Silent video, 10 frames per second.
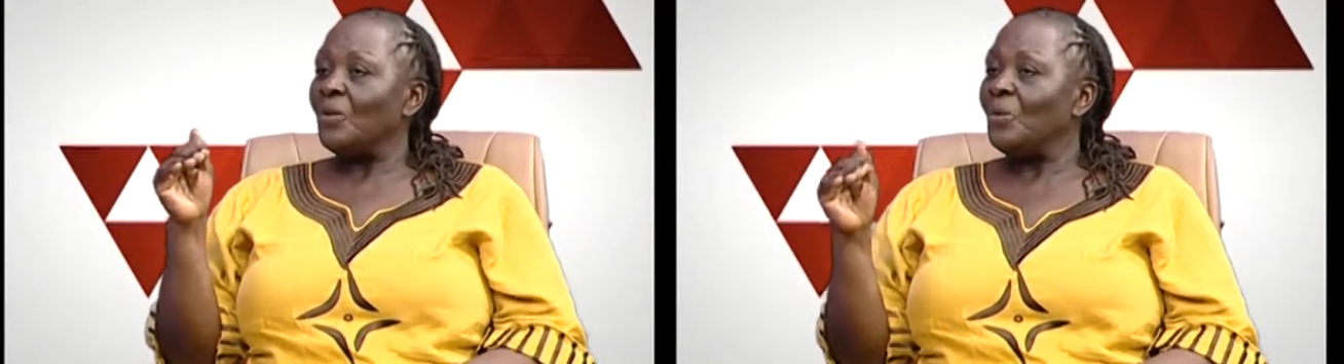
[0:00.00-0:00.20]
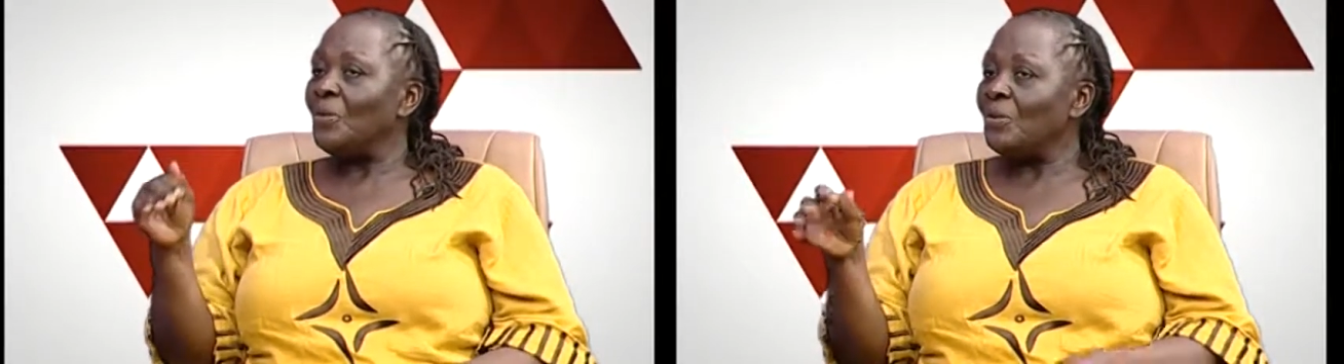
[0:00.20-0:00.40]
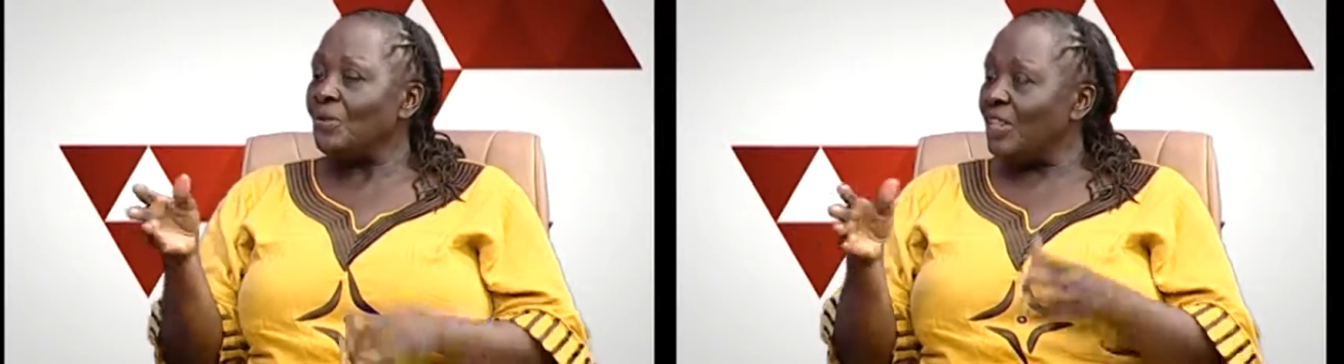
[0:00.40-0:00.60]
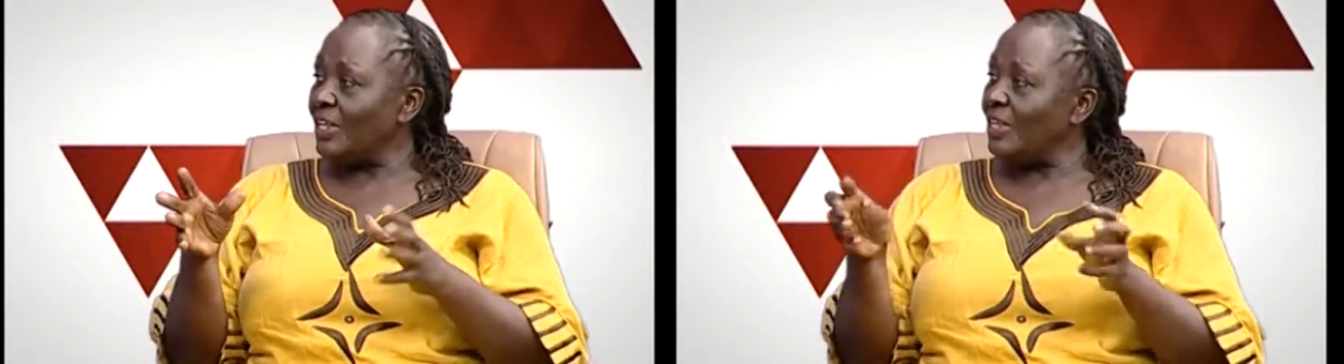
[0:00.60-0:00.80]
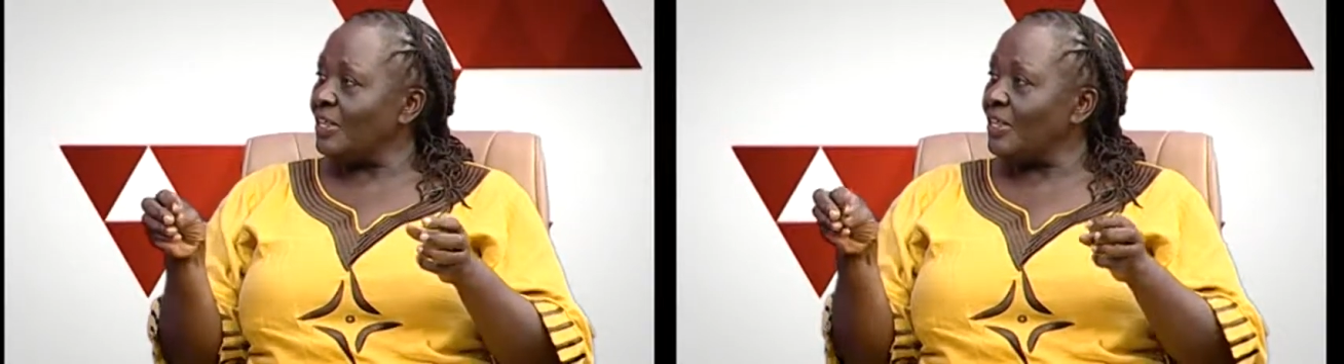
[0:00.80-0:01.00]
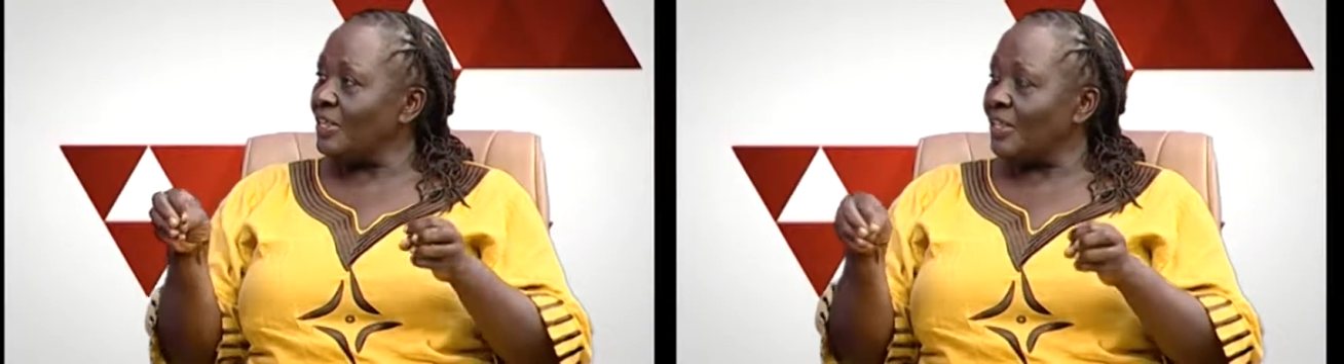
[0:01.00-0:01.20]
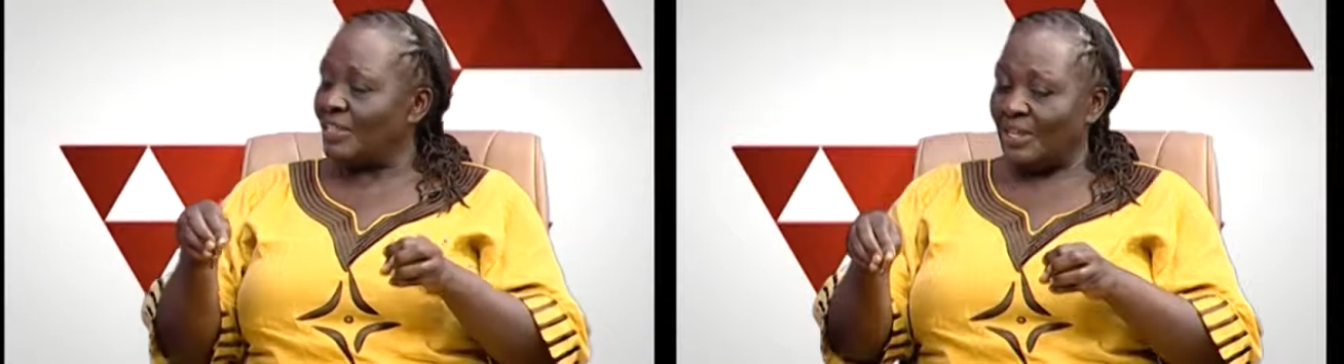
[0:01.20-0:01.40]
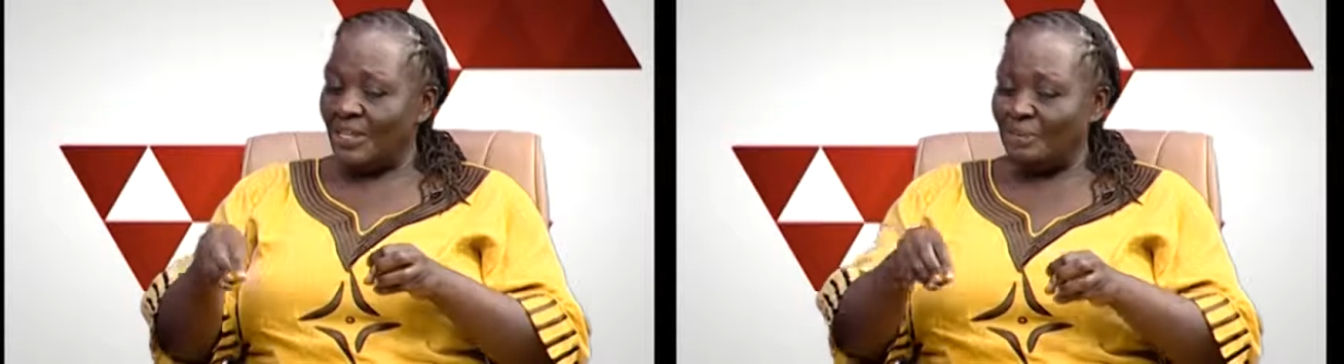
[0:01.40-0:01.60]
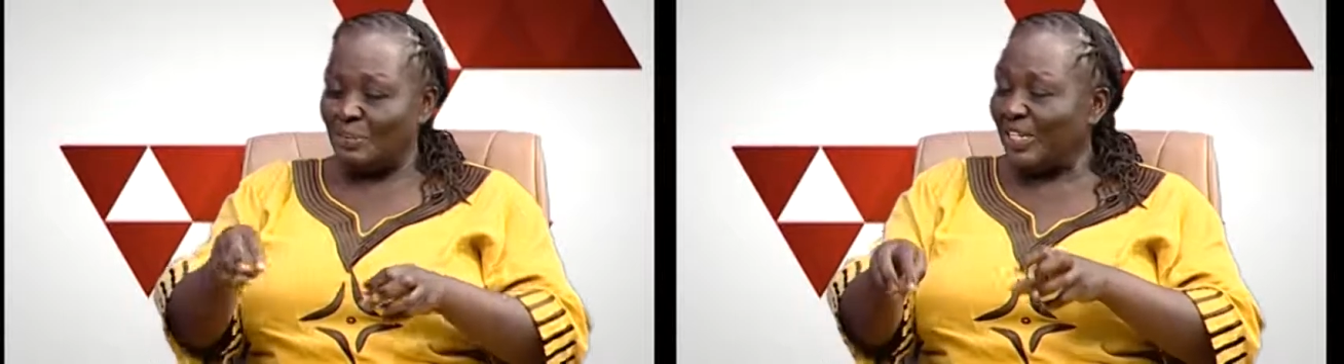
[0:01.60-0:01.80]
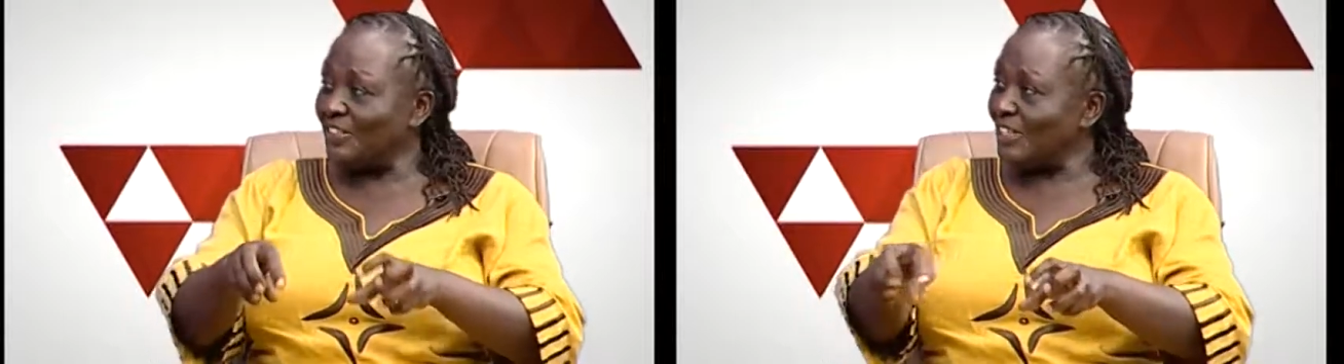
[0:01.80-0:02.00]
all the
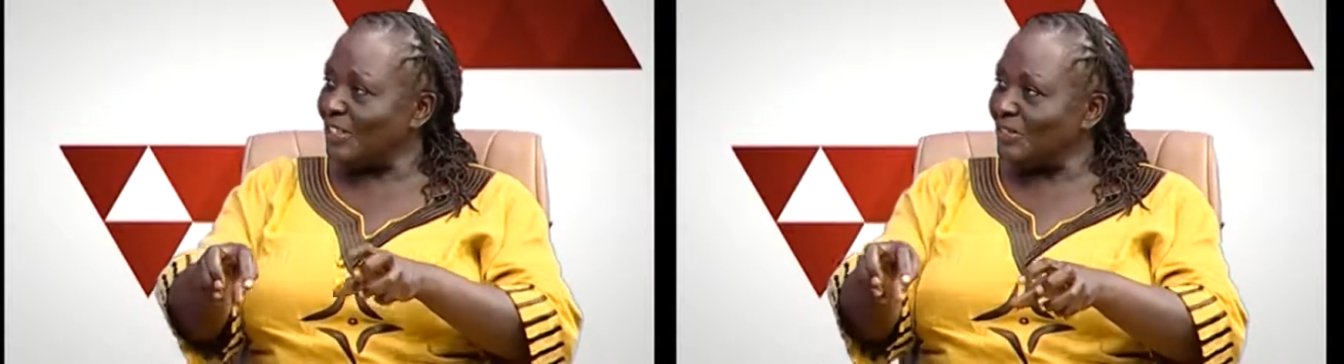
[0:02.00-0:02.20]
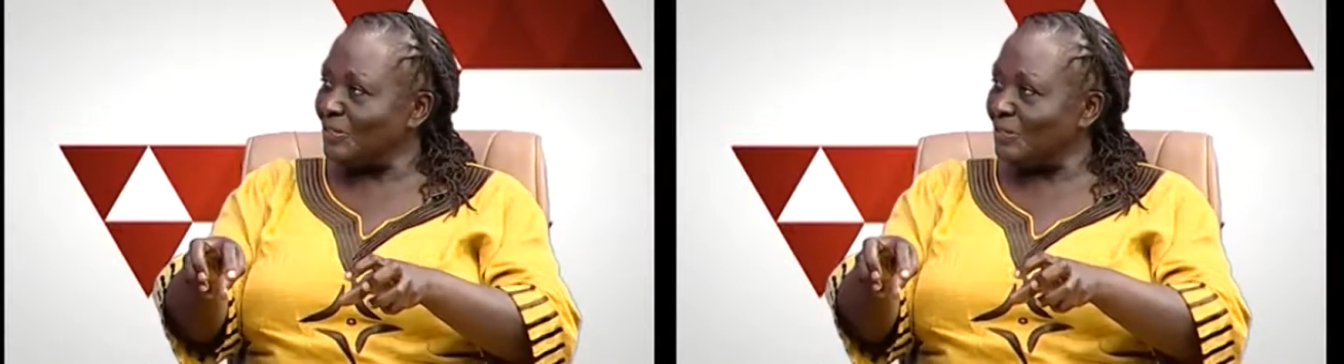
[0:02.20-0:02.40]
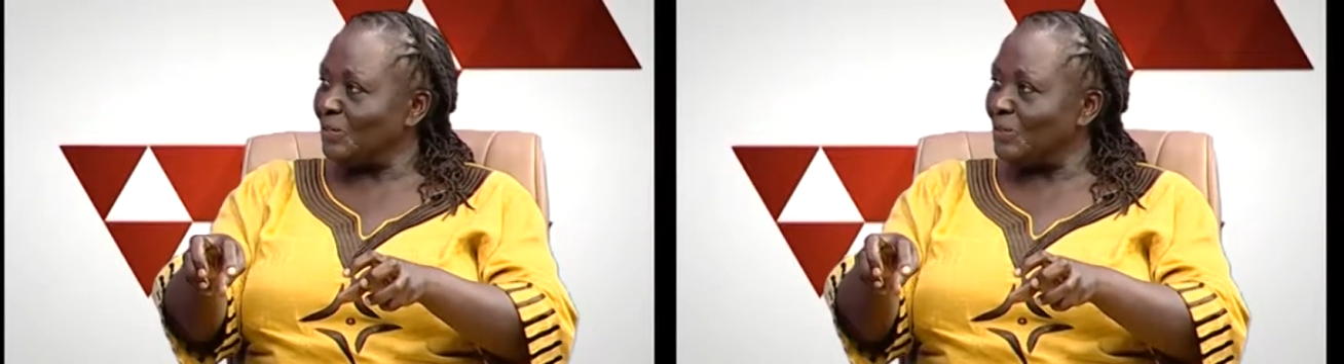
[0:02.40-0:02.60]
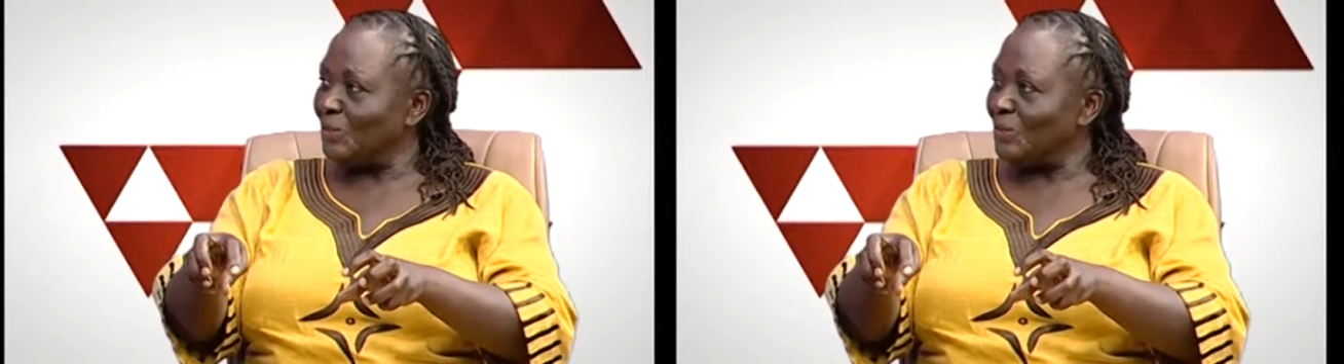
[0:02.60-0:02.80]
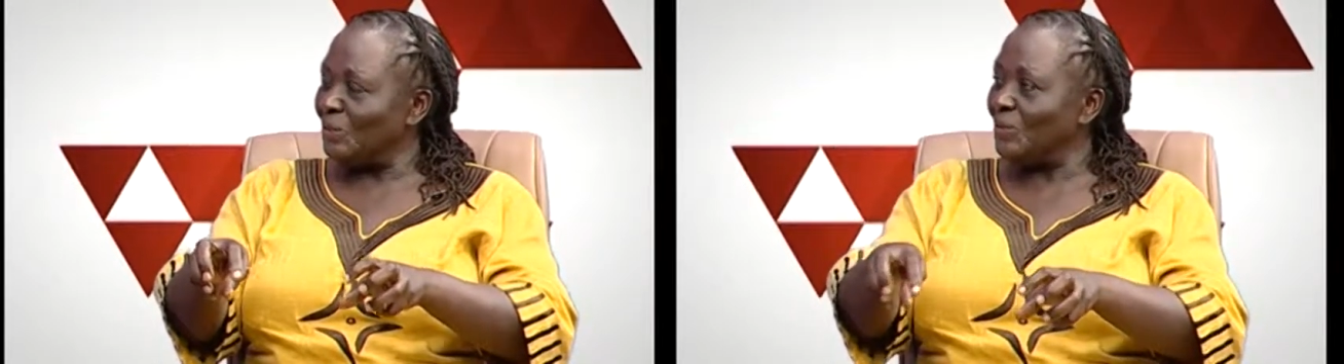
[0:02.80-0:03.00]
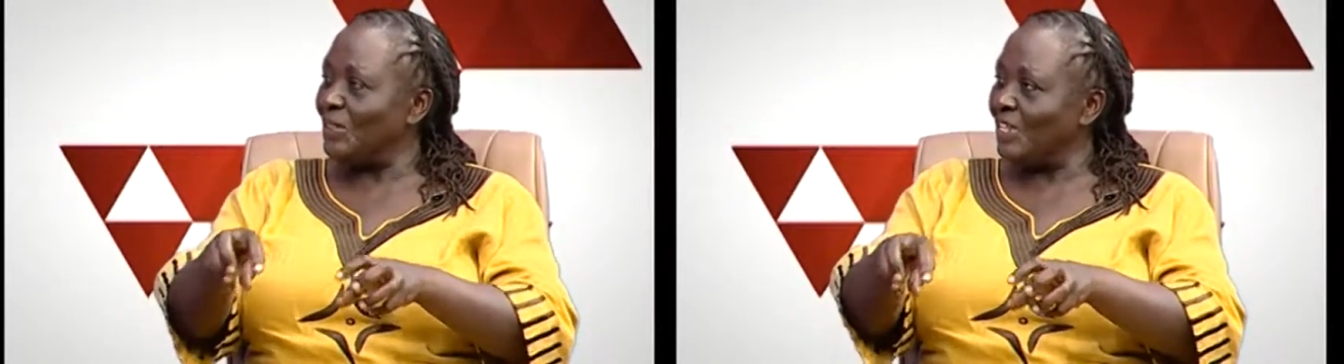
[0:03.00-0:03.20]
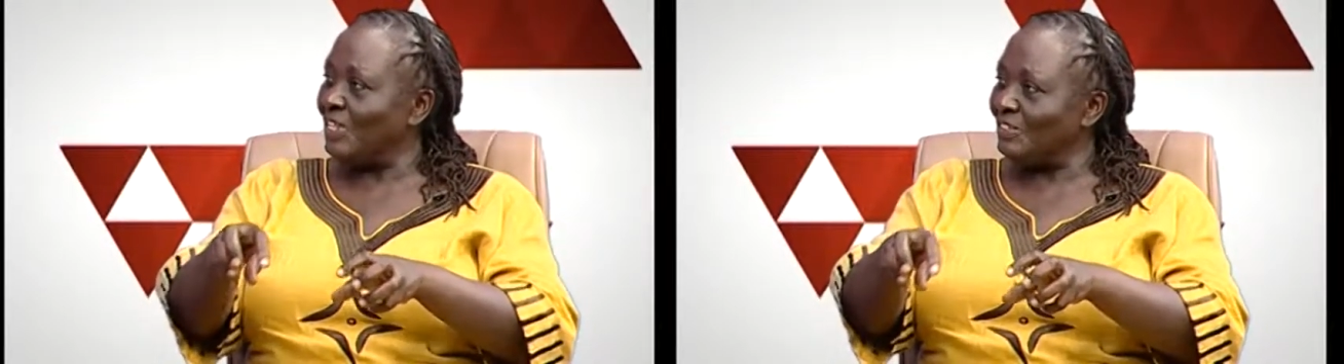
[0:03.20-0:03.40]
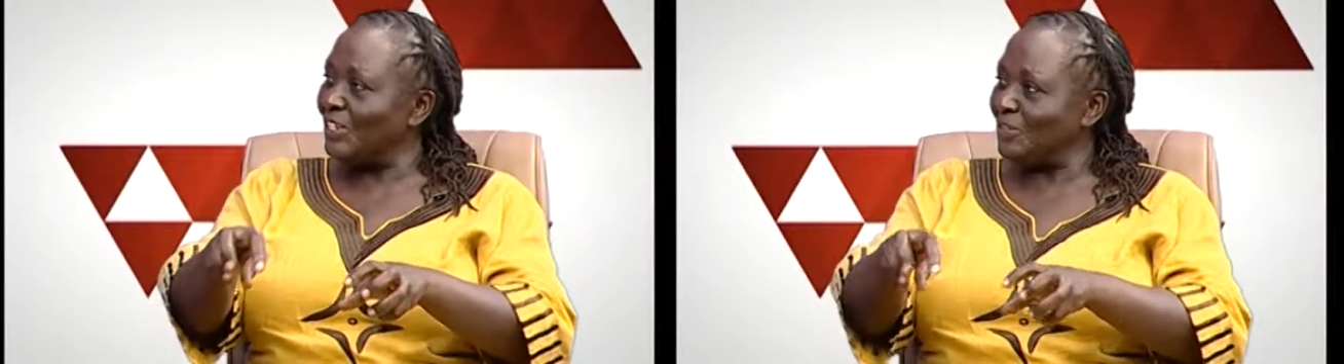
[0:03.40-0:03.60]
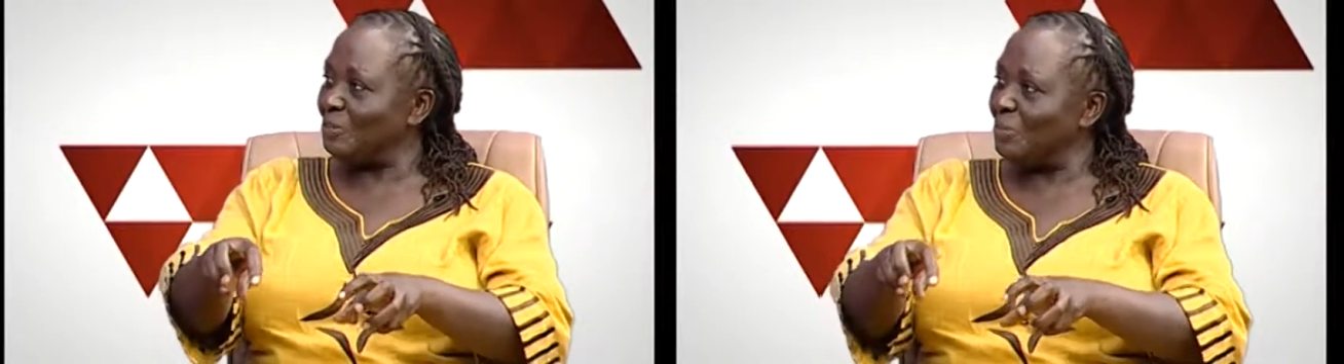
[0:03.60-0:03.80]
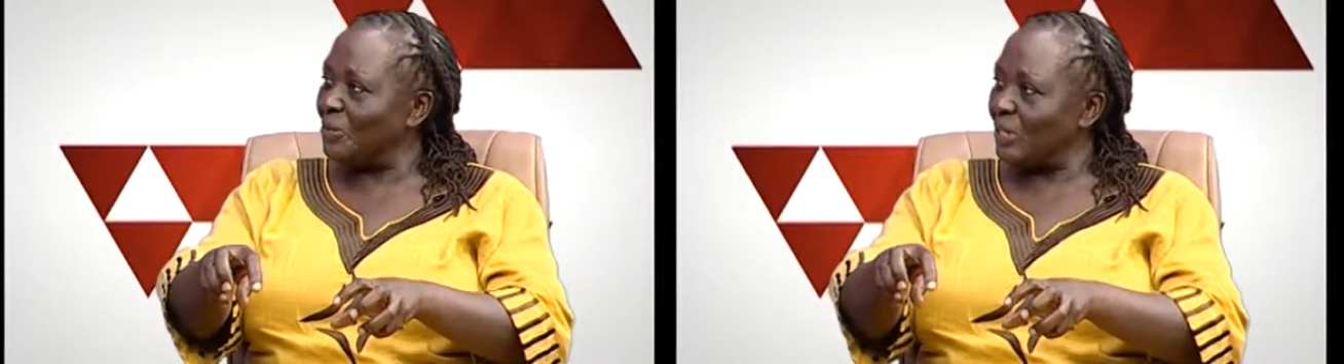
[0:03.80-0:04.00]
pieces on the
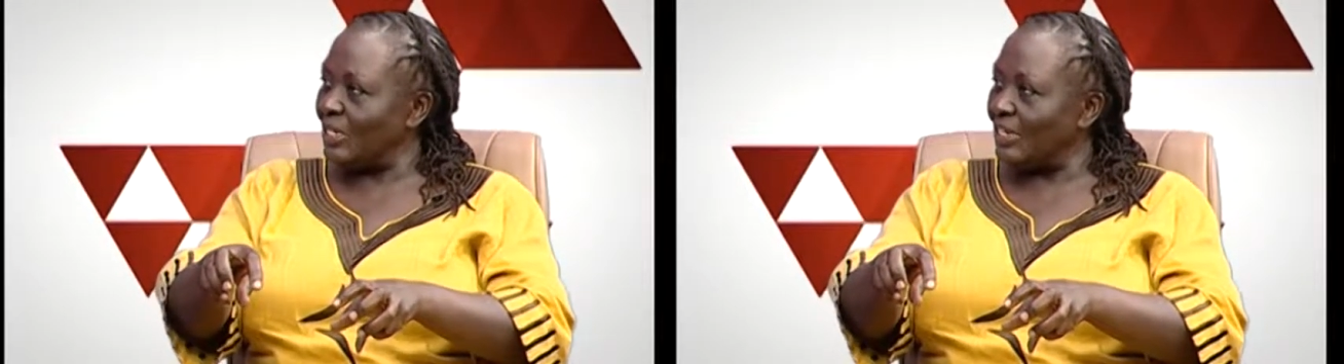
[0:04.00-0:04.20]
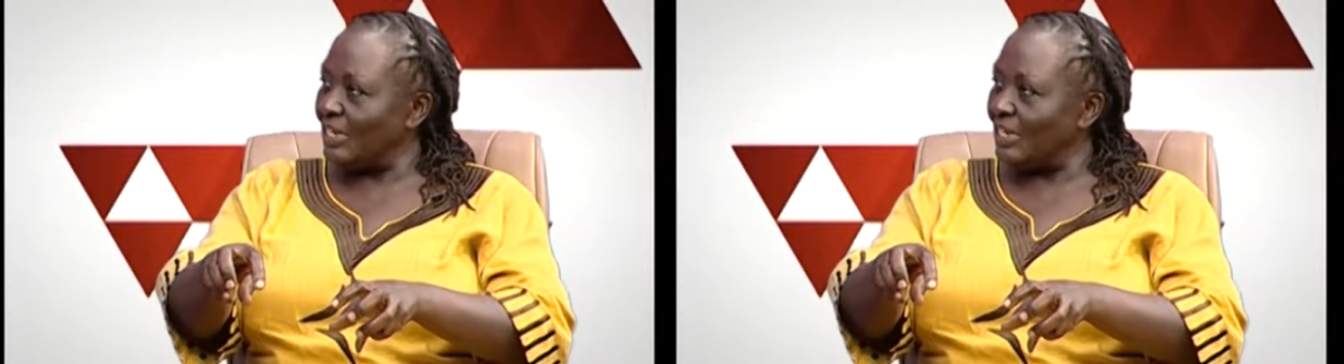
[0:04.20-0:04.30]
chessboard